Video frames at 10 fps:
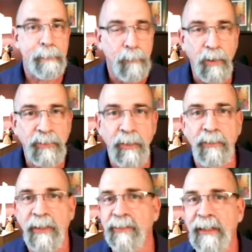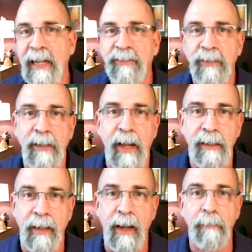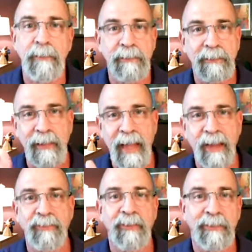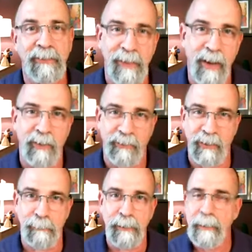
marchingartseducation.com/scholarship.